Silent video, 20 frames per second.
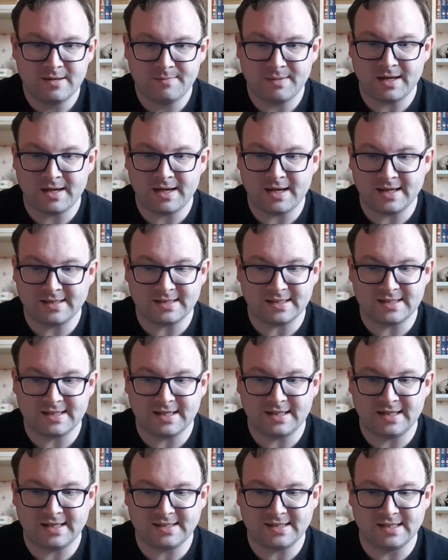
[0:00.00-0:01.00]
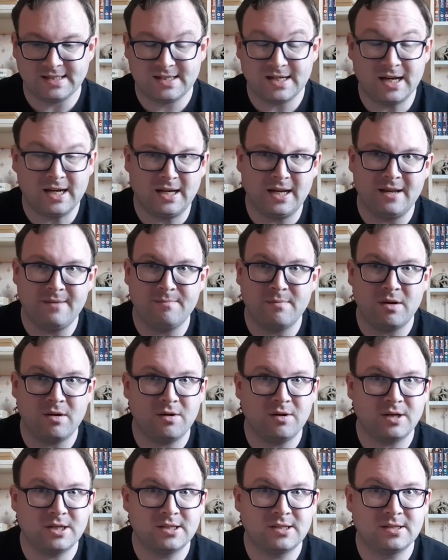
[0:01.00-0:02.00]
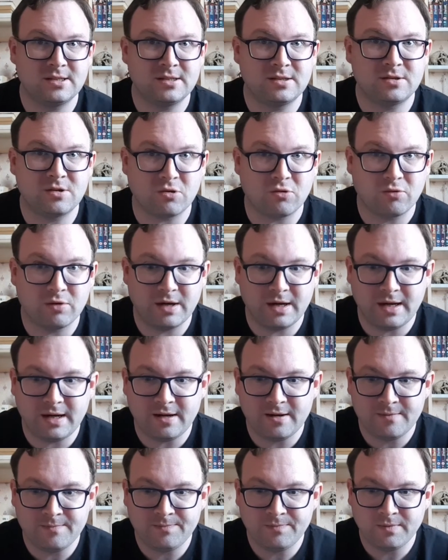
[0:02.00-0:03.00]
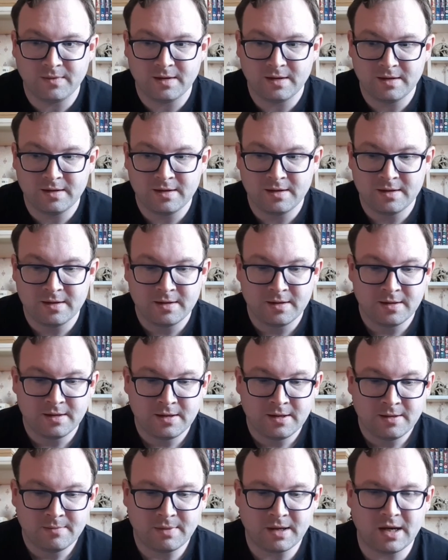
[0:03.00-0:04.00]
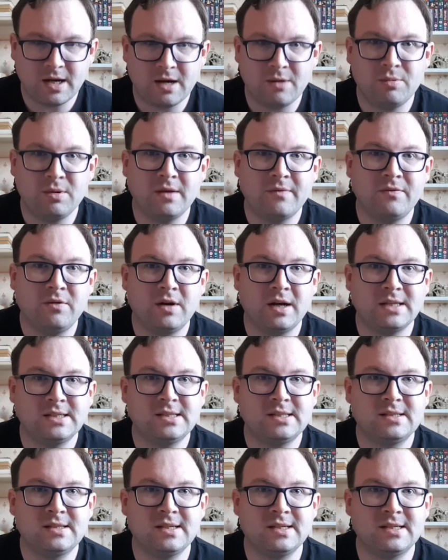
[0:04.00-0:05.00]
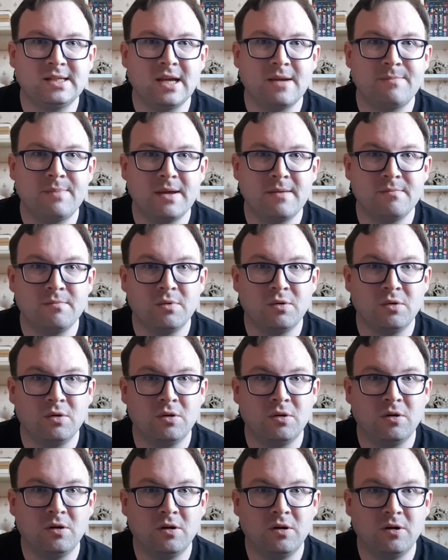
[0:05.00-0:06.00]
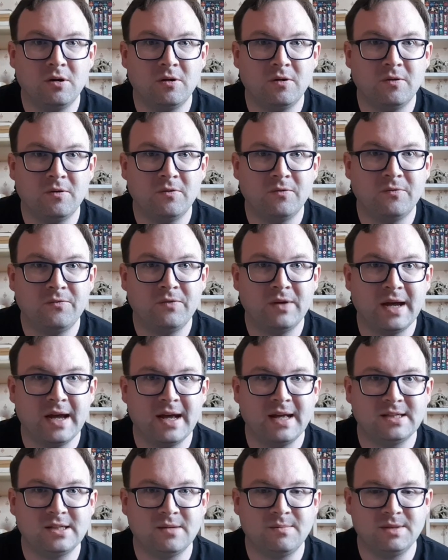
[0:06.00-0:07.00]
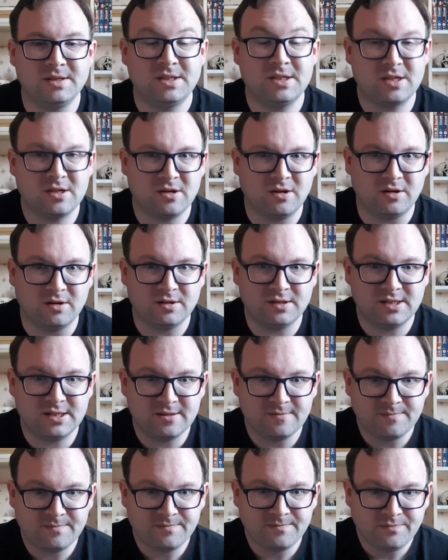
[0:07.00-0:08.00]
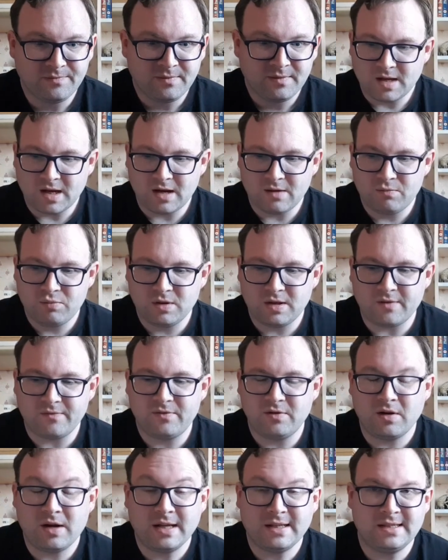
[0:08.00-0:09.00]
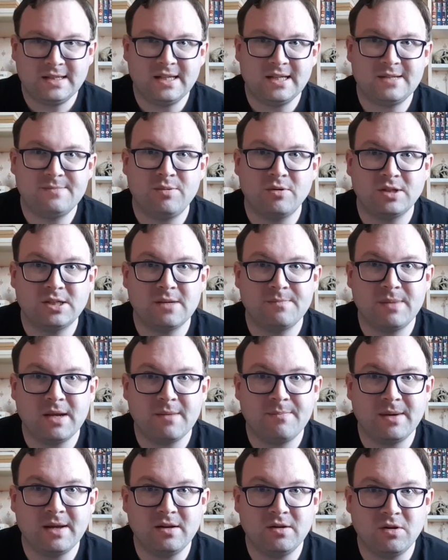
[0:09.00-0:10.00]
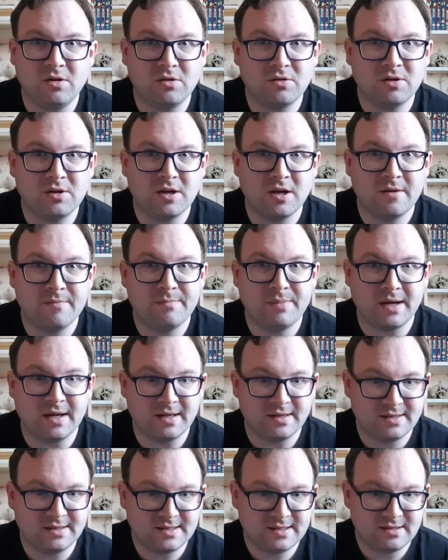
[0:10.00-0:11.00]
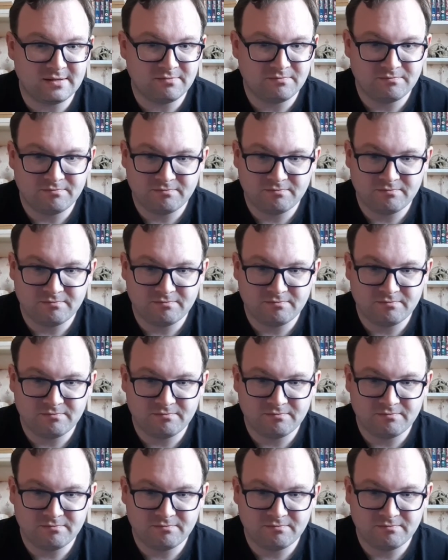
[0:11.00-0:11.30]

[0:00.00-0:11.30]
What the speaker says: But as I said, it's entirely Mark's story. But I would have liked to see a bit more of Adam and Scott. I would have liked this book to be a bit longer, but